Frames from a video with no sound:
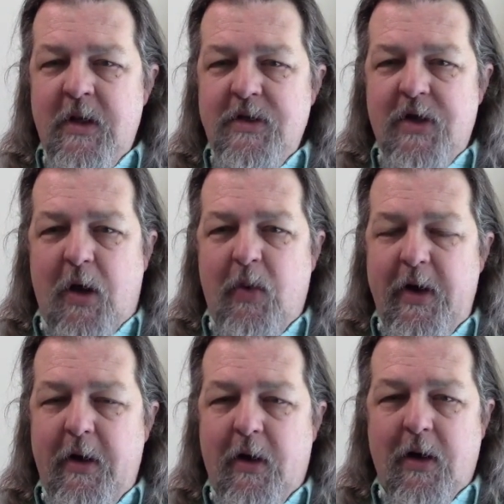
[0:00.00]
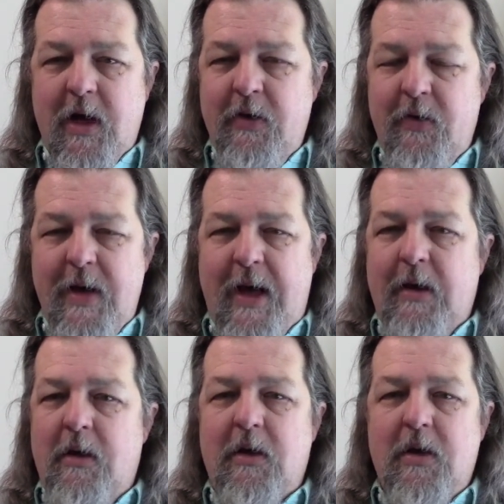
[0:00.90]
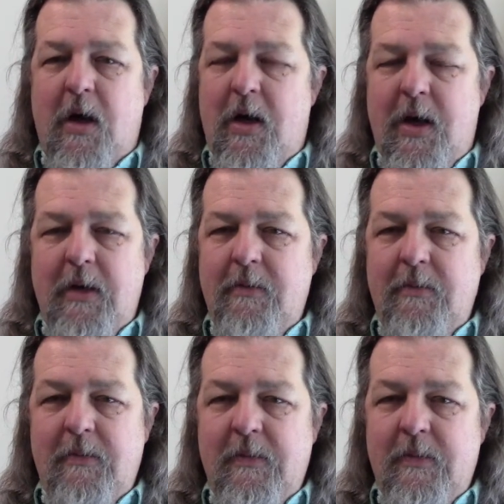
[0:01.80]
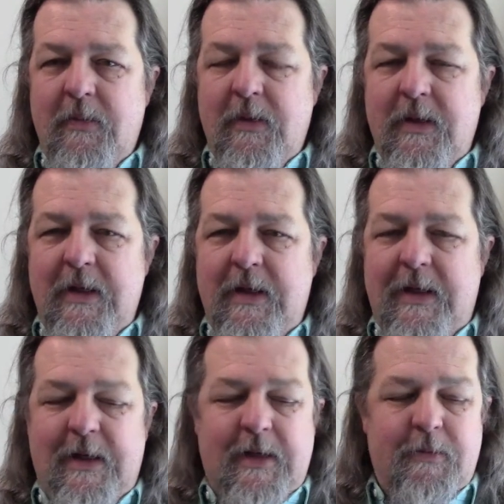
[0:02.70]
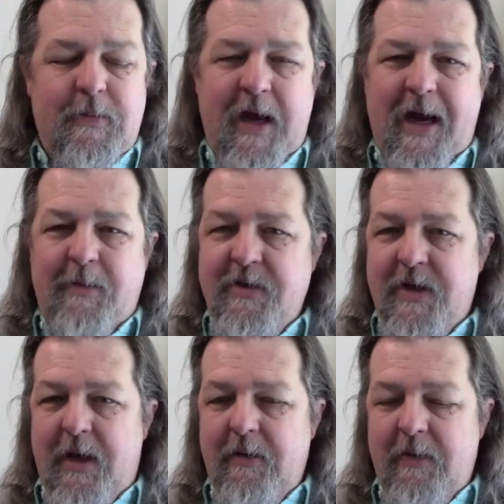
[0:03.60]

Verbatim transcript: So when you're looking, do not look on uh, Amazon.